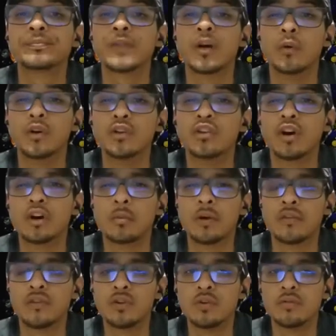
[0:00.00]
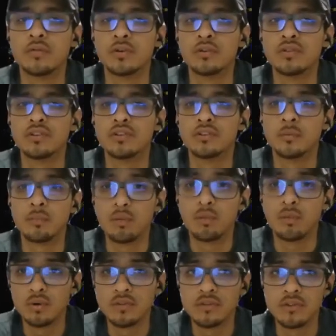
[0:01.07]
I want to talk about the university's
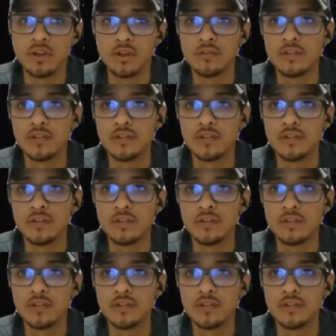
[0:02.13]
importance of